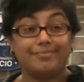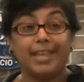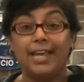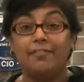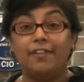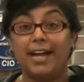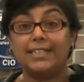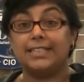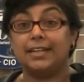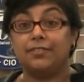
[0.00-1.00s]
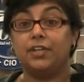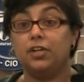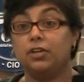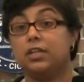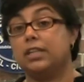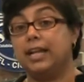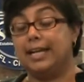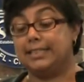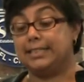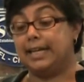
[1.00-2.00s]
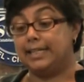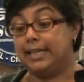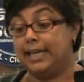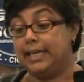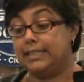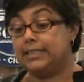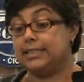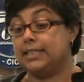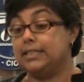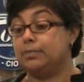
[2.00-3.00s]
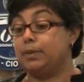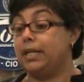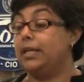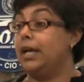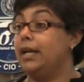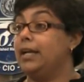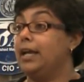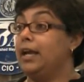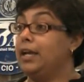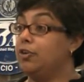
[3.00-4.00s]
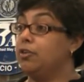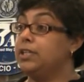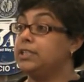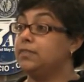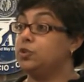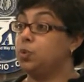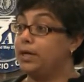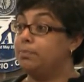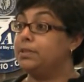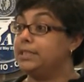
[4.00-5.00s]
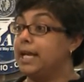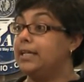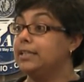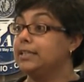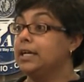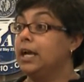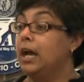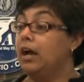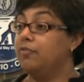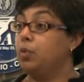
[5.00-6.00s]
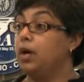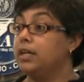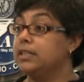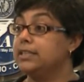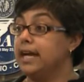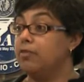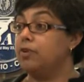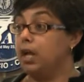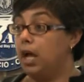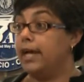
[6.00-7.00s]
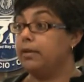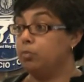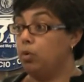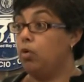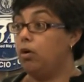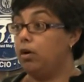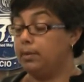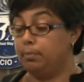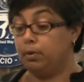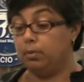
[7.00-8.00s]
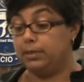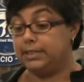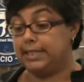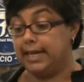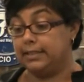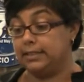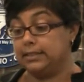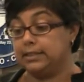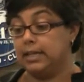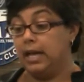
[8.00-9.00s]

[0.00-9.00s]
In fact, if you look at the last 10 years, there's been an increase of 20% of workers now relying more on employment standards.